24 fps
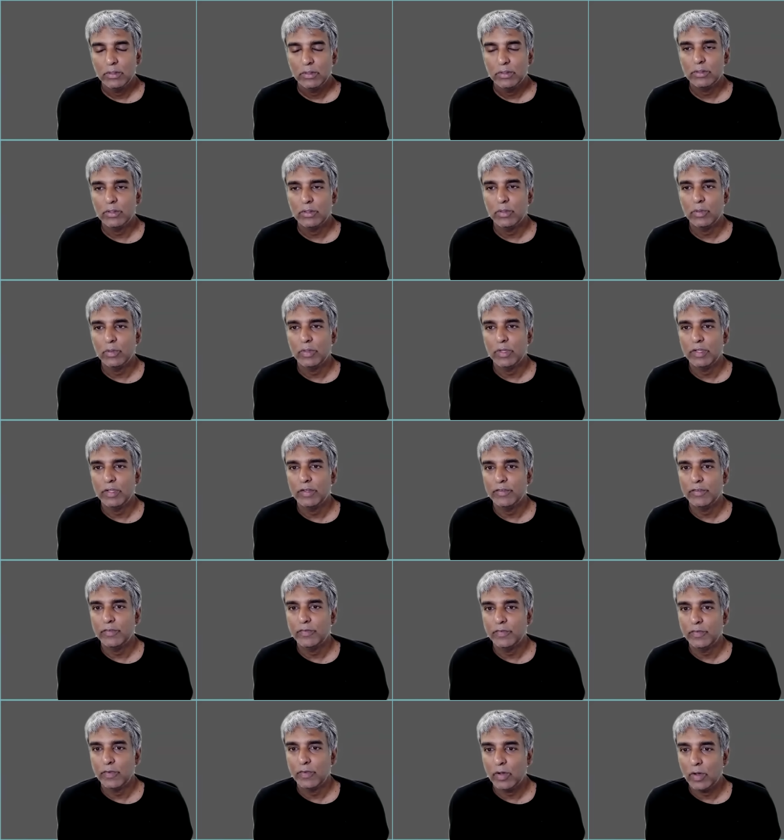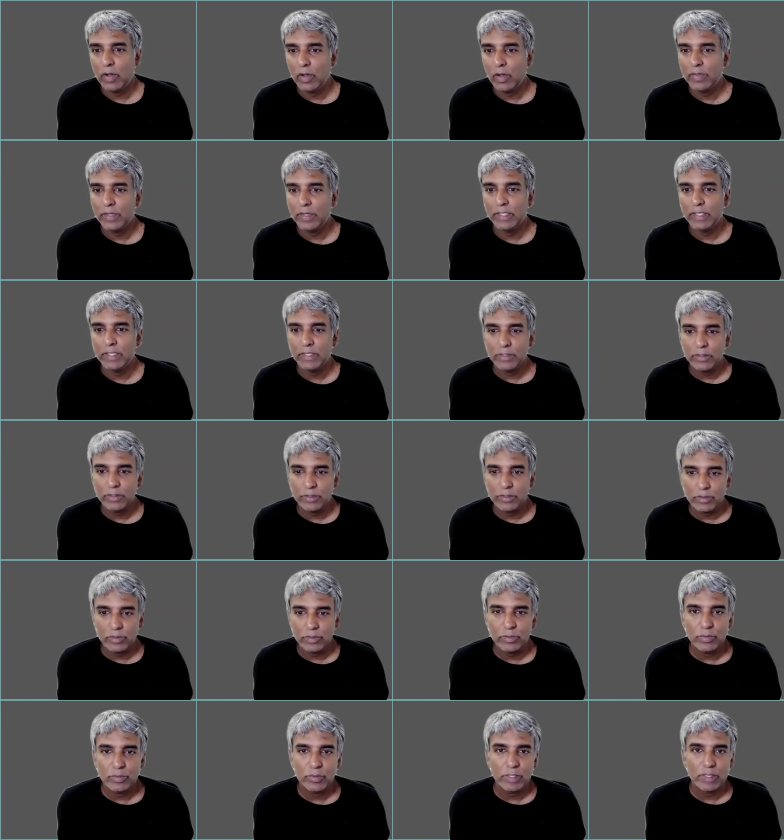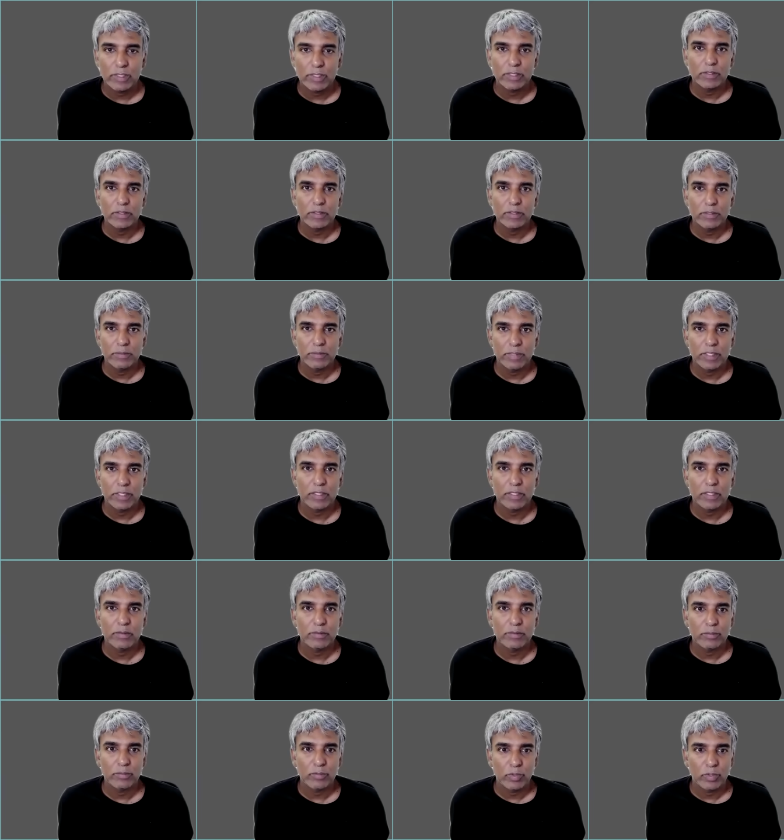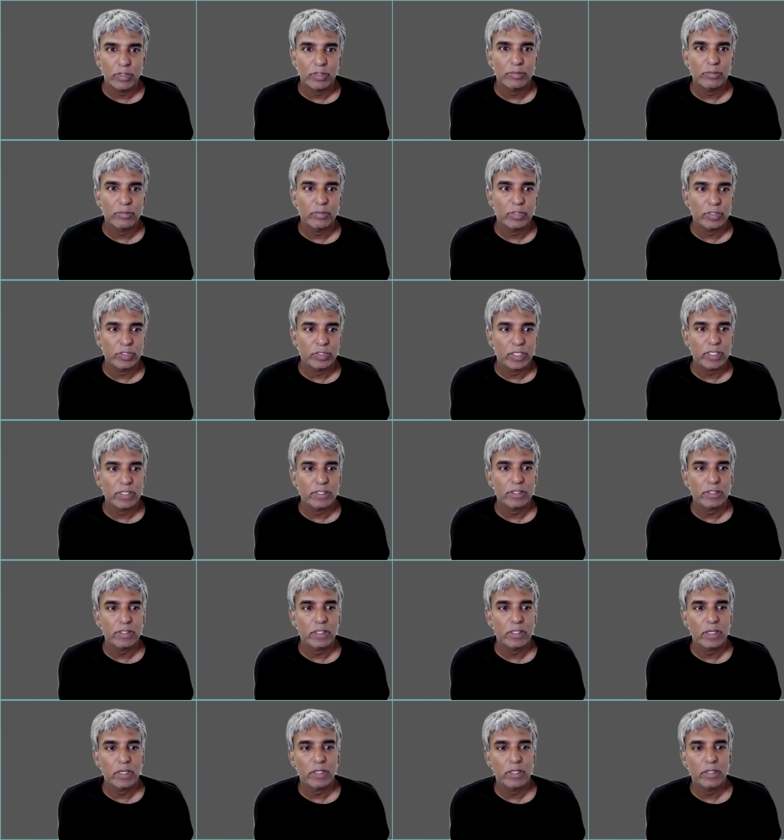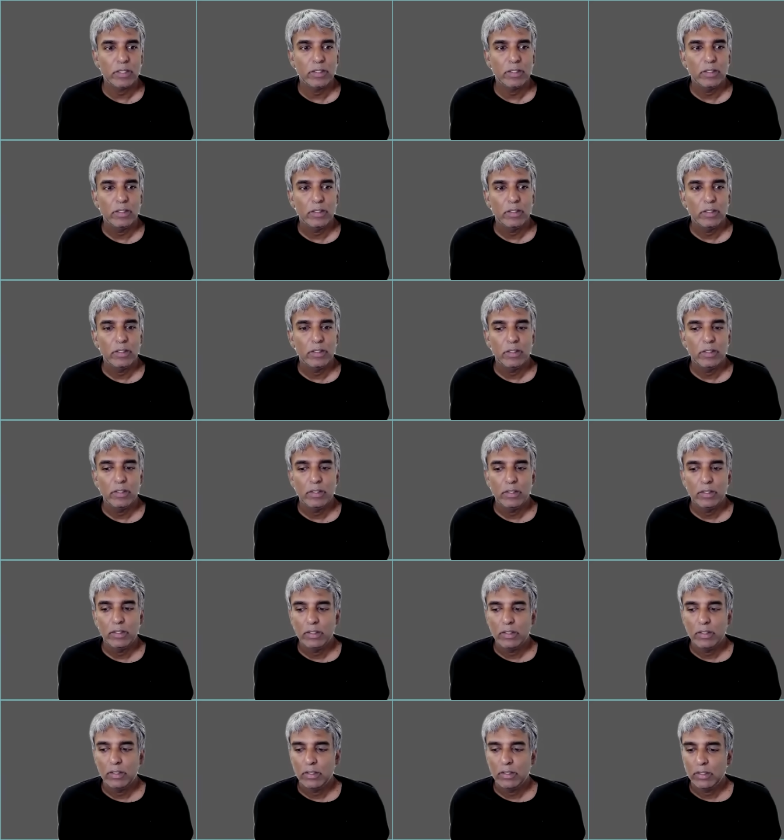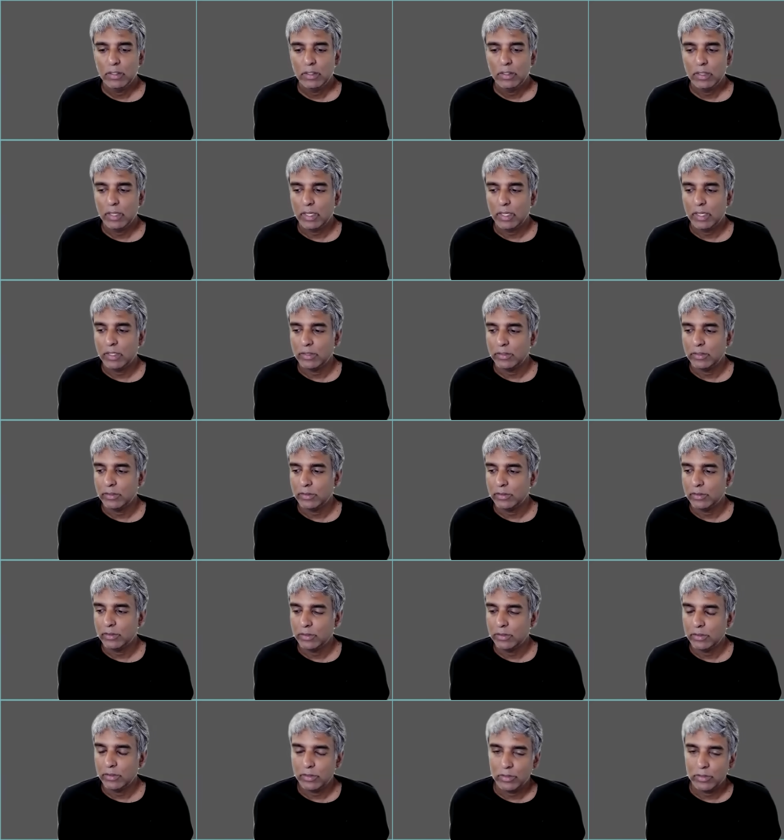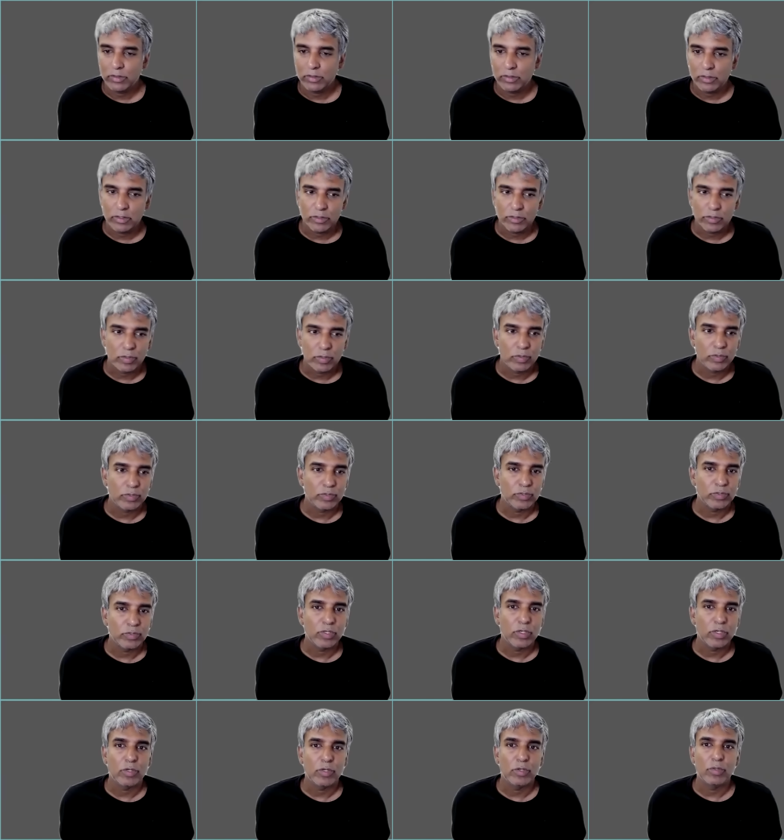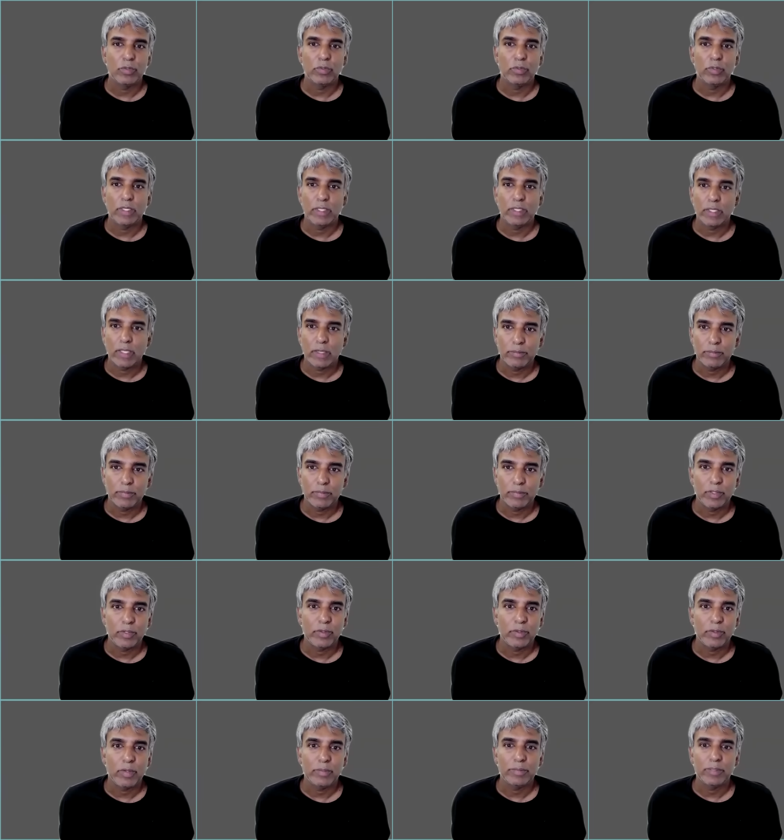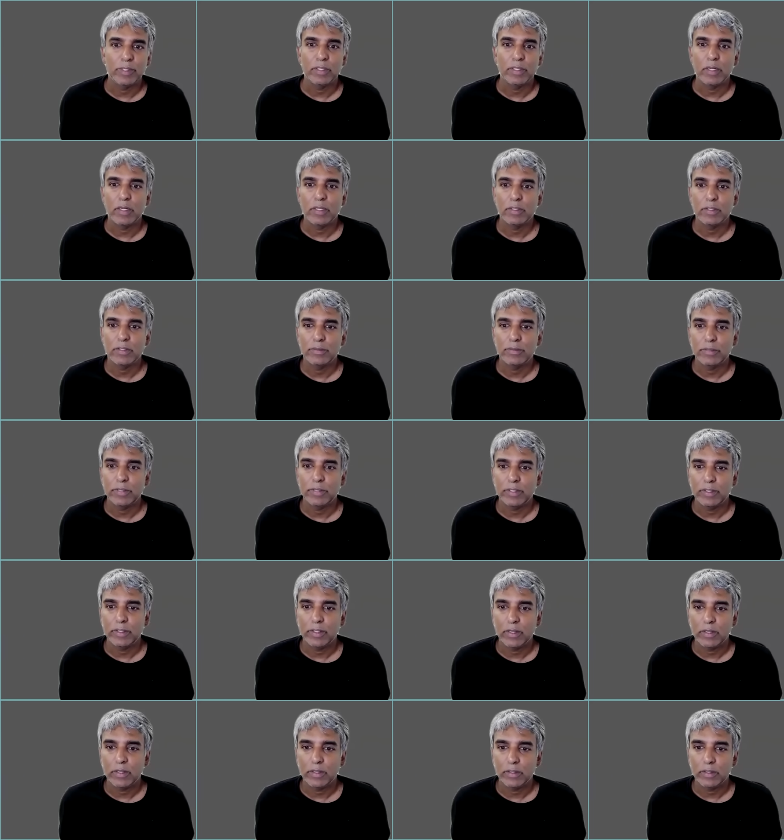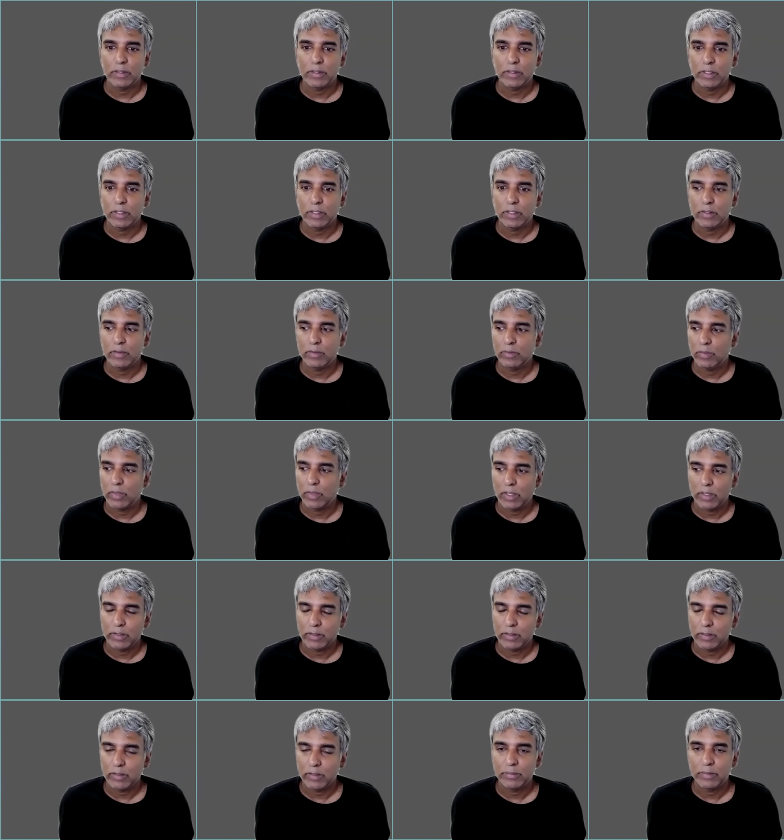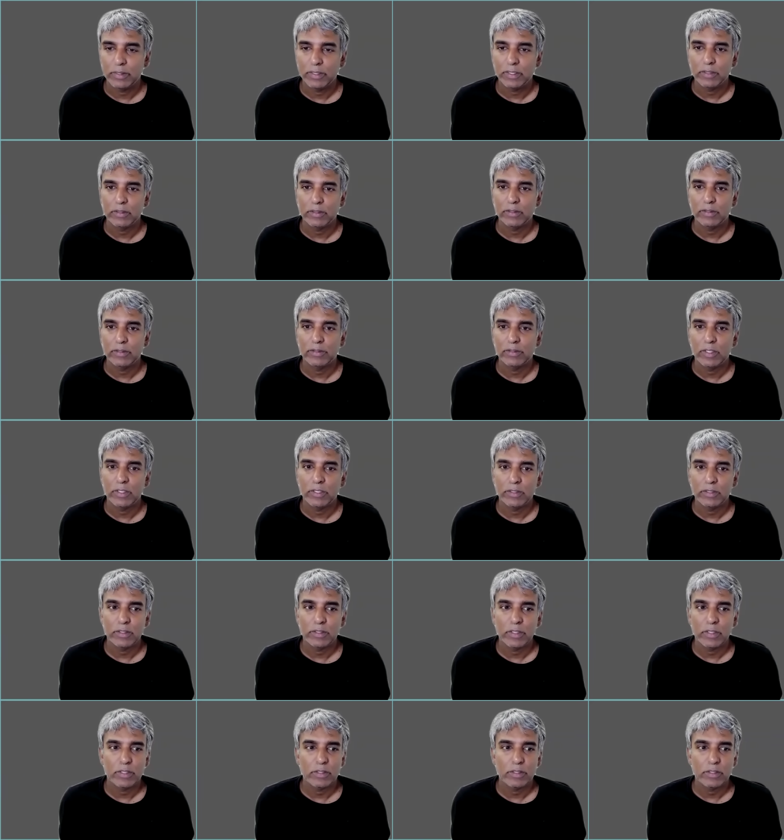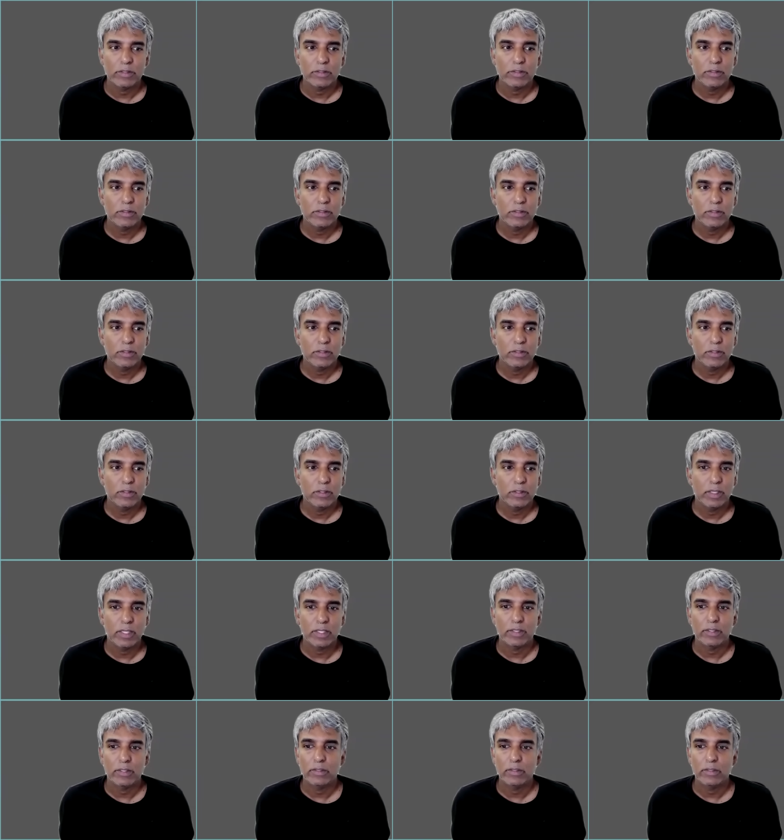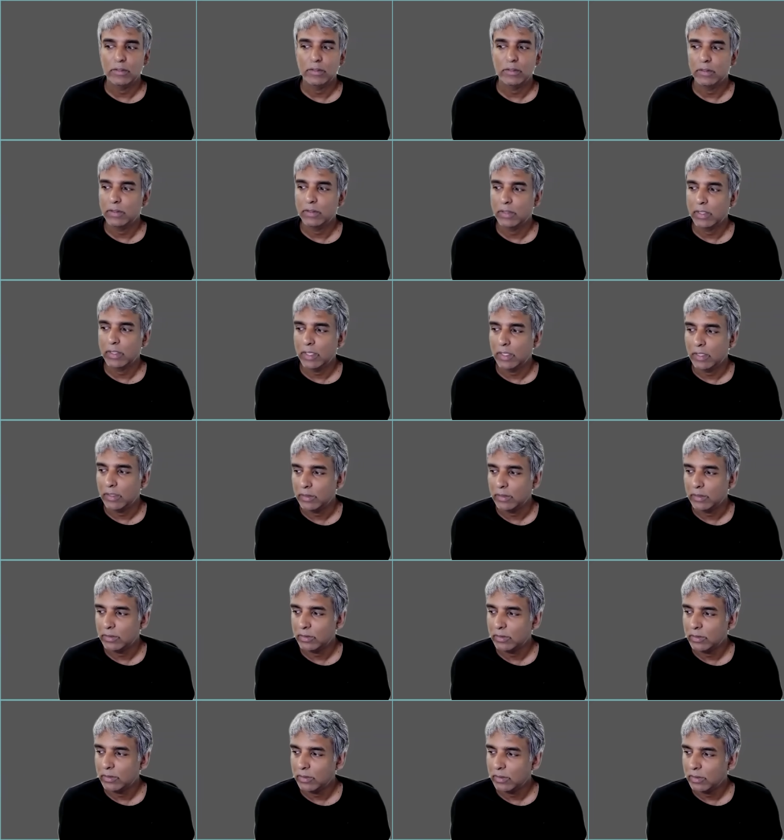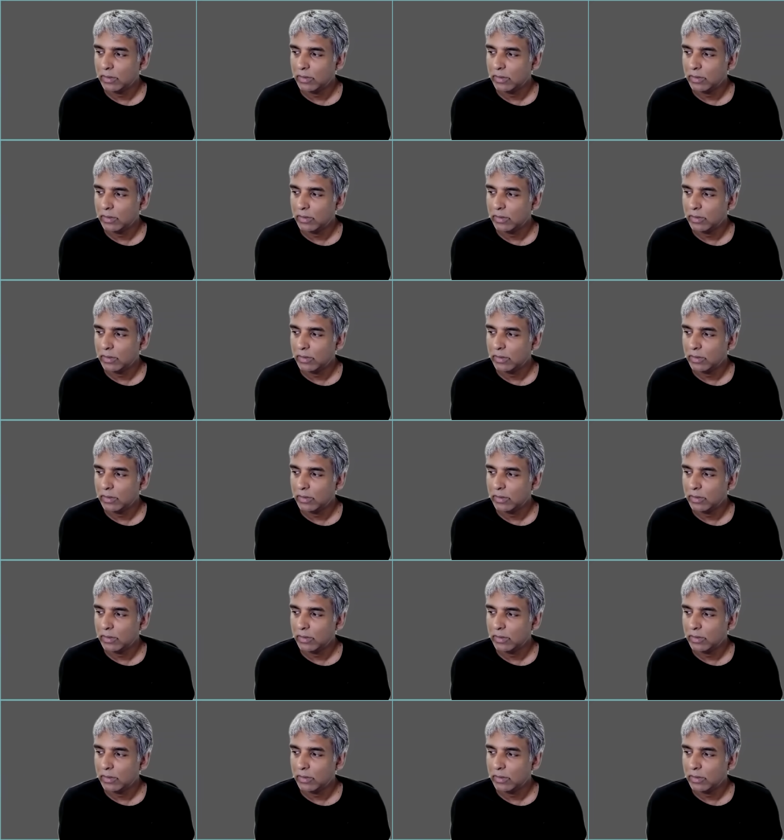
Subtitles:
So if all they can do is commit more and more genocide, and their soldiers go and get blown up in Gaza periodically while they're committing these genocides, and and